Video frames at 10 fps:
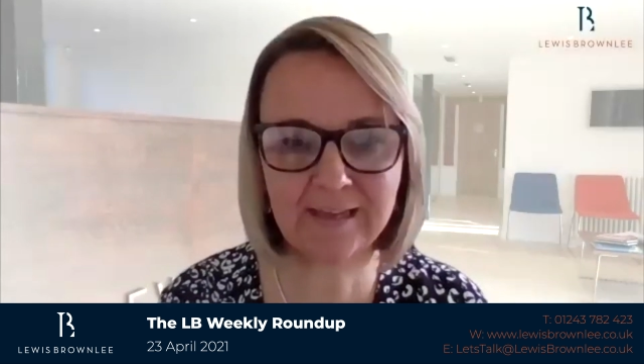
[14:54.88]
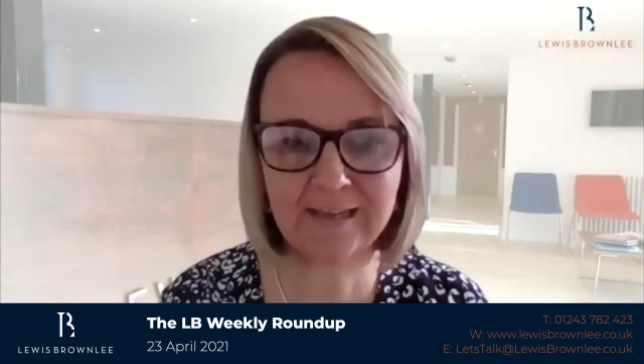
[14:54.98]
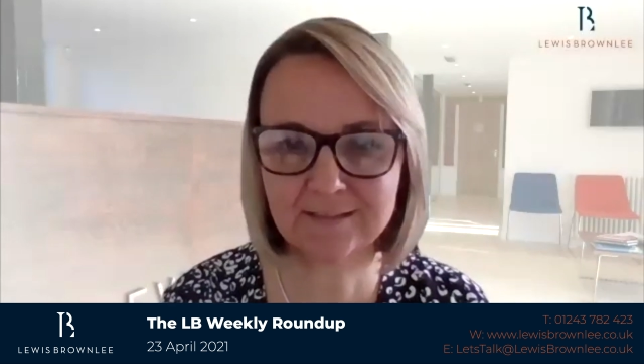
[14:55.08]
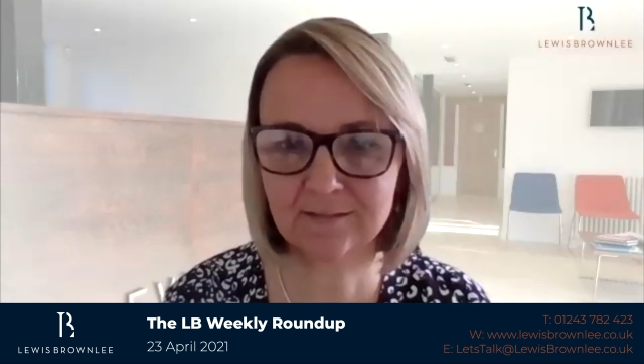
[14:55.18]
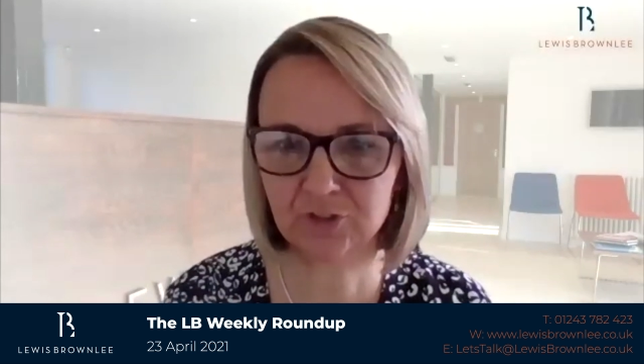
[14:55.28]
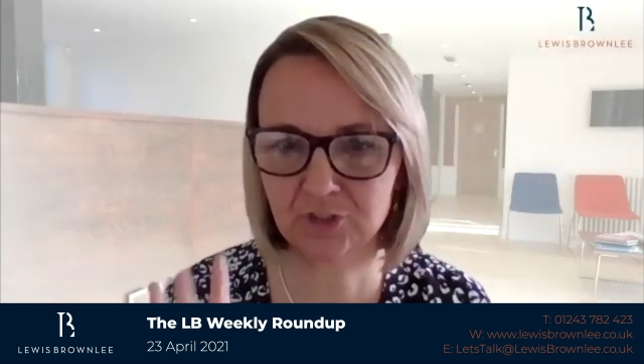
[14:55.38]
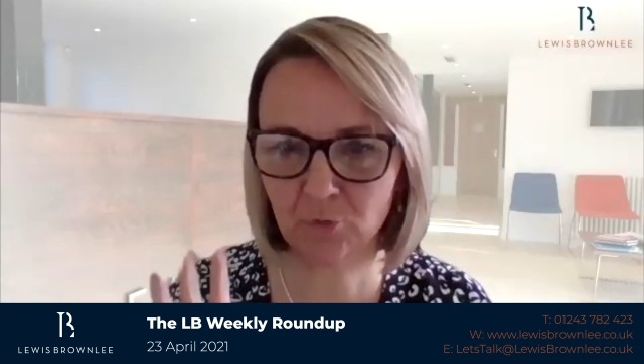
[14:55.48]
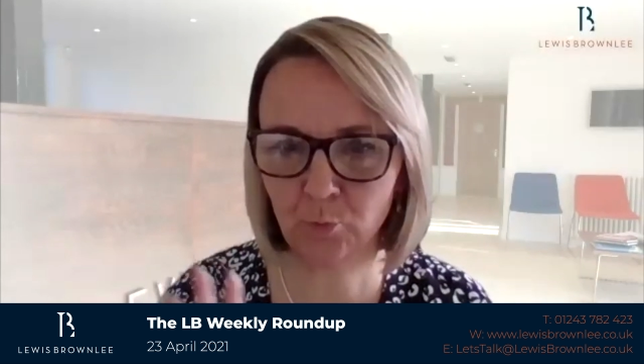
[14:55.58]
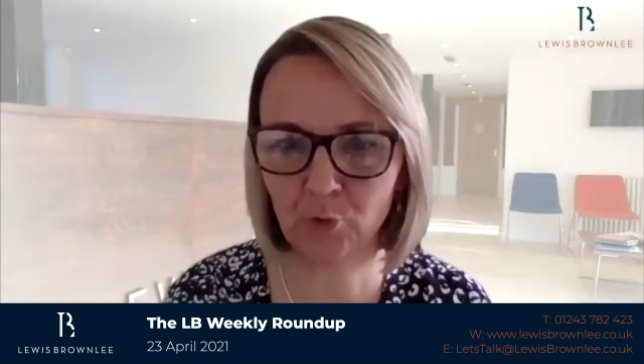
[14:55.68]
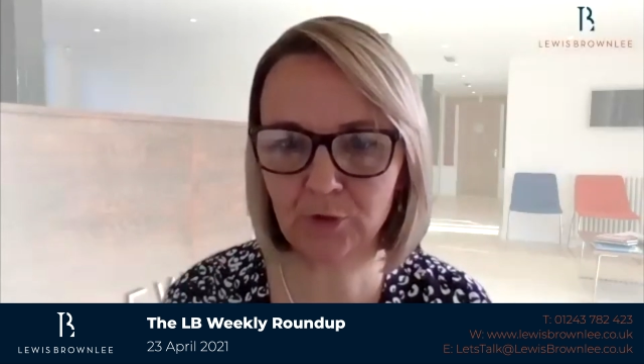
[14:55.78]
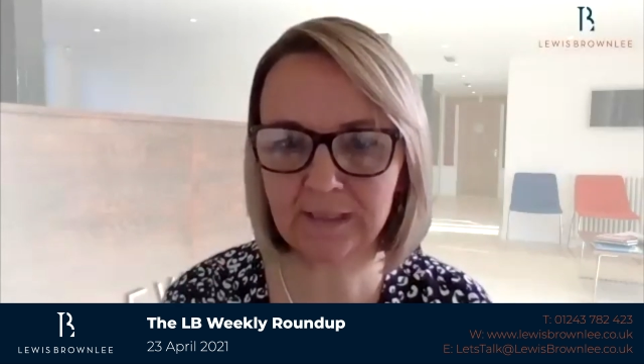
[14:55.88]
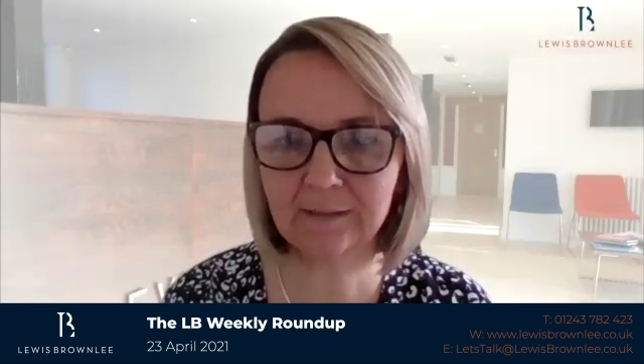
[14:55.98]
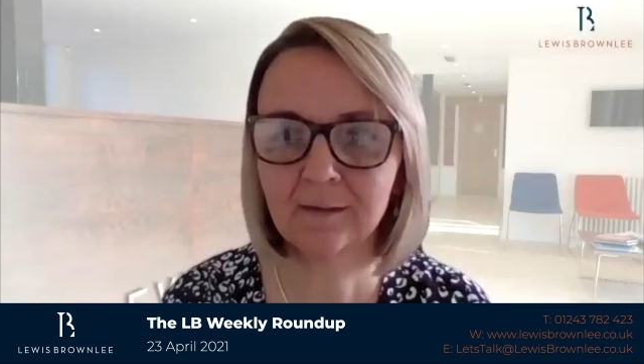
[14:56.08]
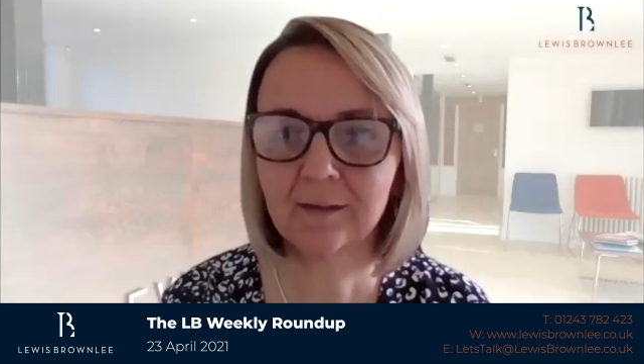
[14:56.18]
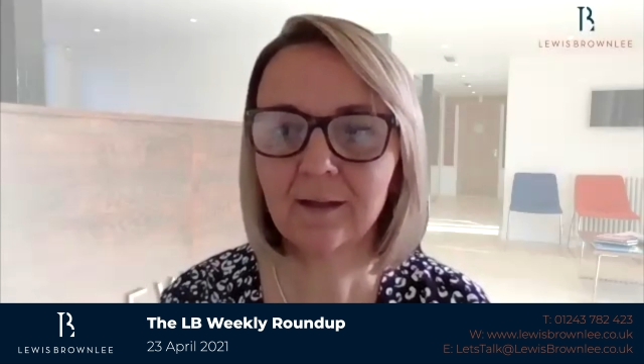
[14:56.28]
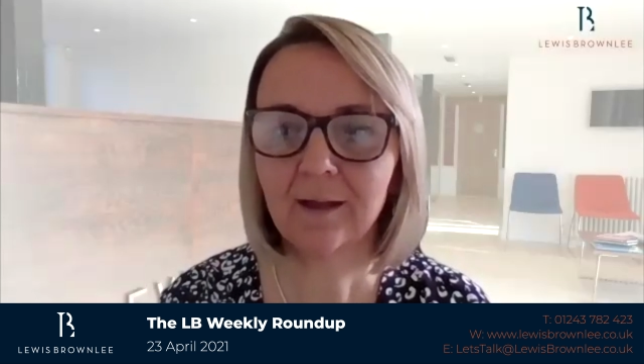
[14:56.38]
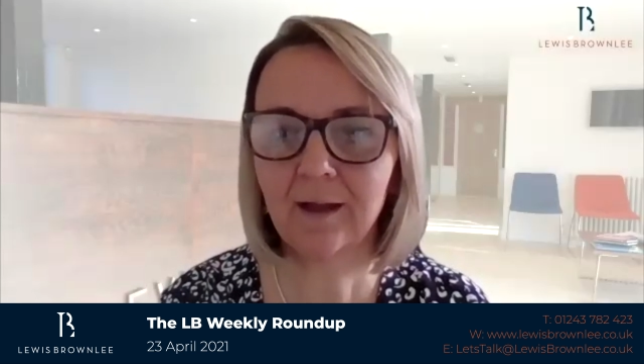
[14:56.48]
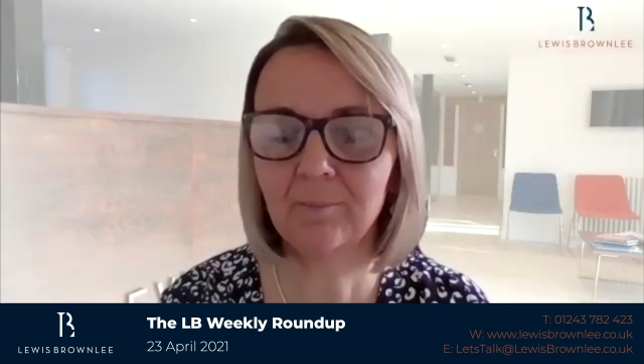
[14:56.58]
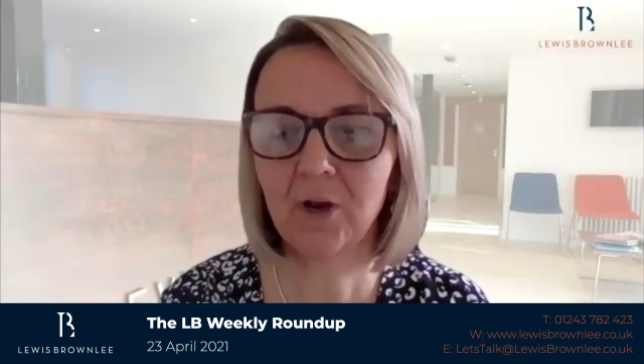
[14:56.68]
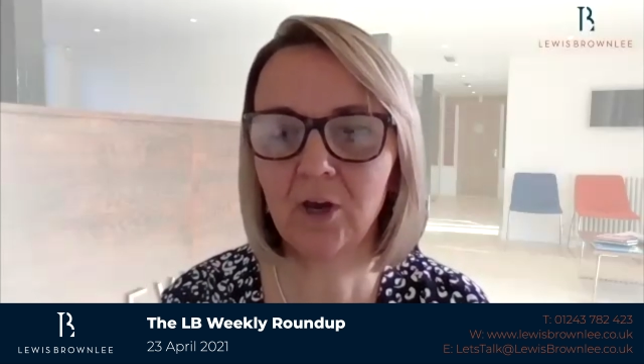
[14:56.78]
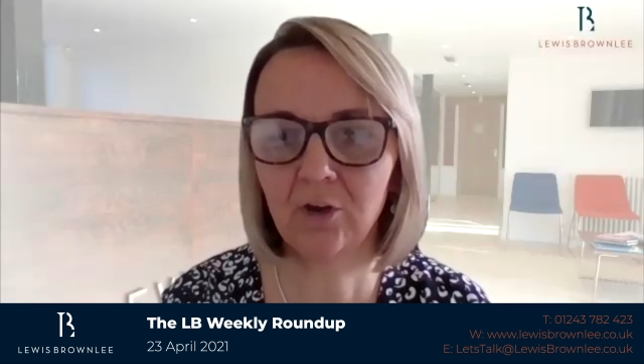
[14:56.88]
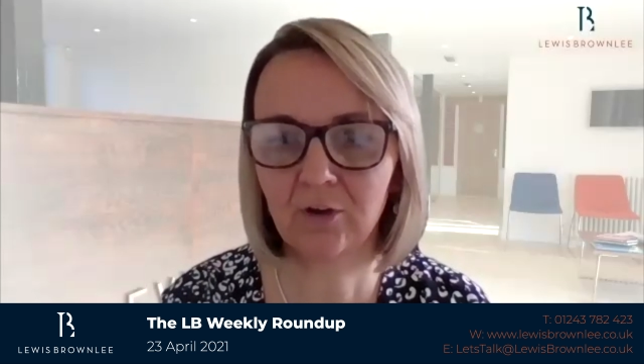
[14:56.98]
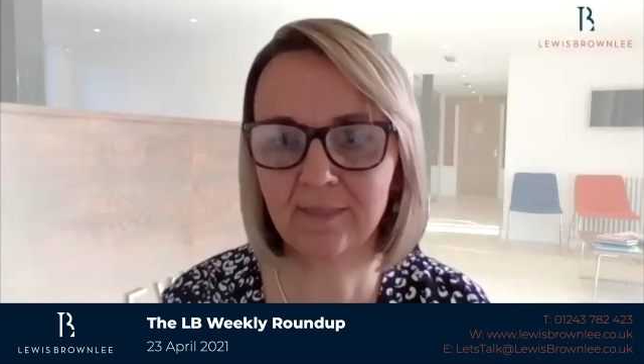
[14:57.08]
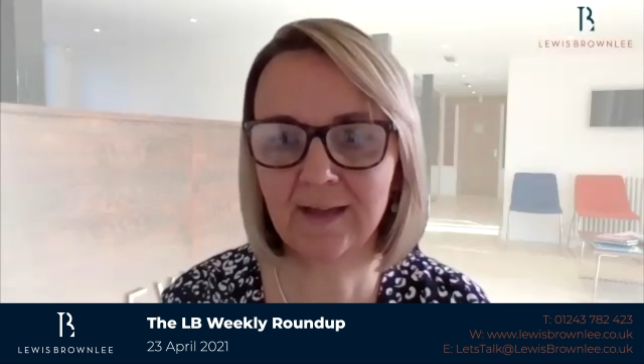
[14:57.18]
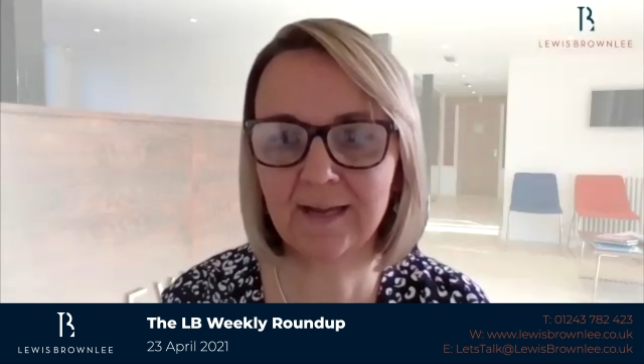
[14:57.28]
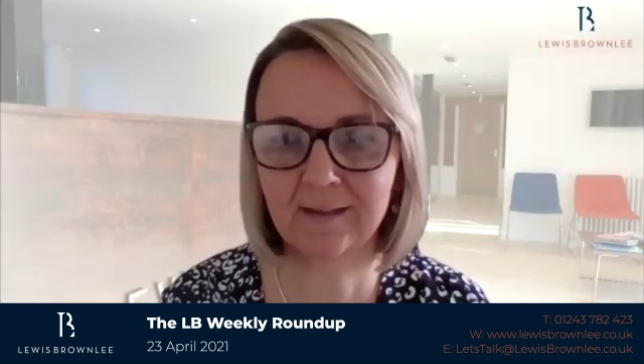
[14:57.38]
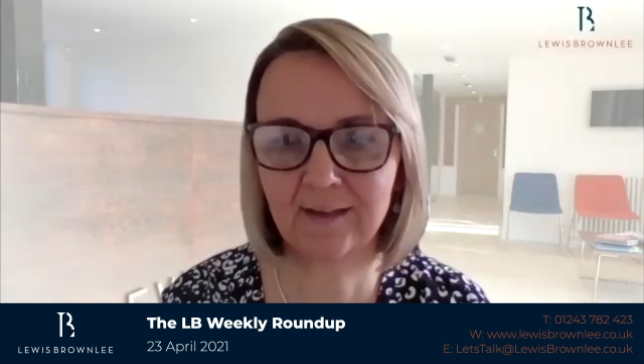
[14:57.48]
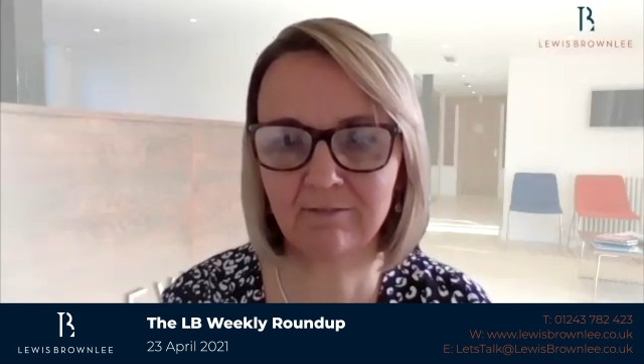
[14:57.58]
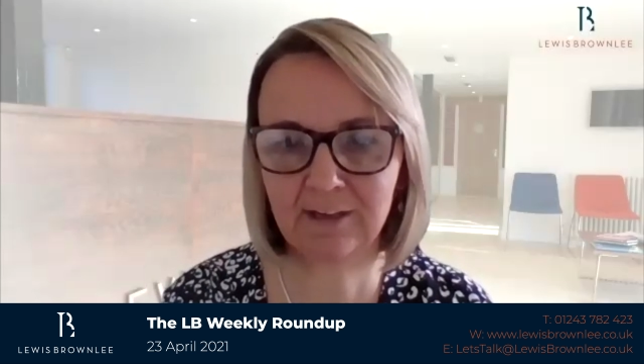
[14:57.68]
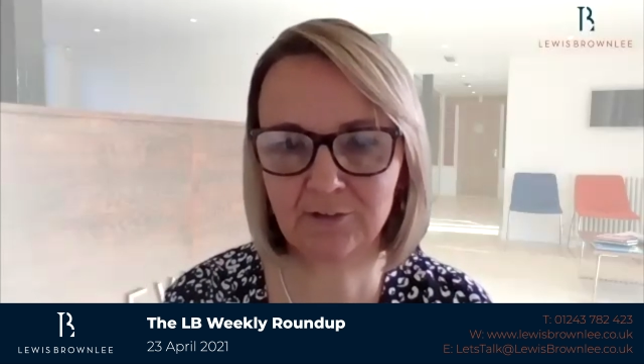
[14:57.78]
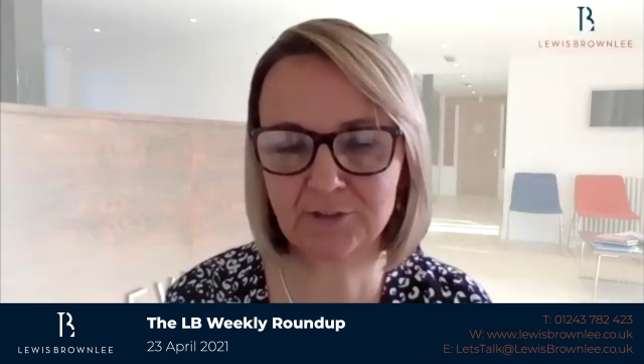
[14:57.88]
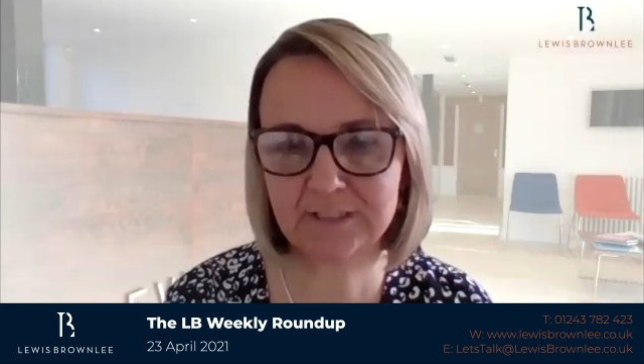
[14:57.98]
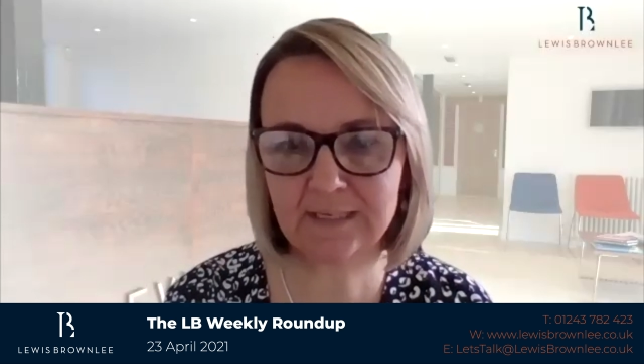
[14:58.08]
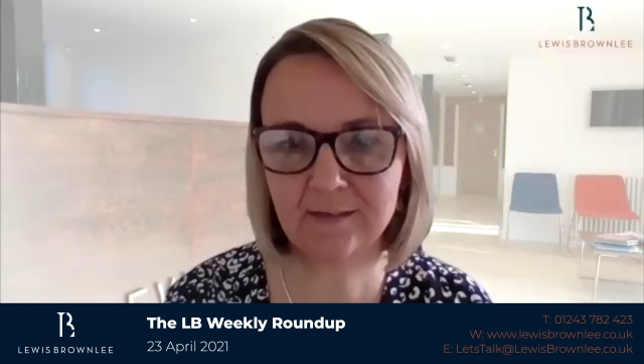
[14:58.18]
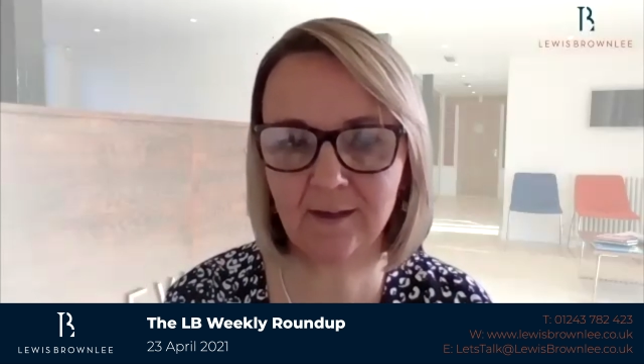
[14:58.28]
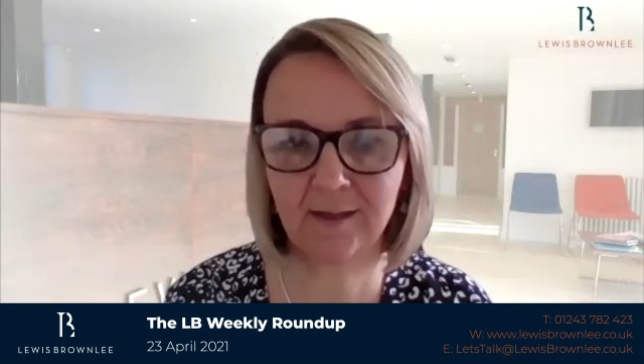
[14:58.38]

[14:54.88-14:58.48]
yes, just a warning, look at that, get your records in,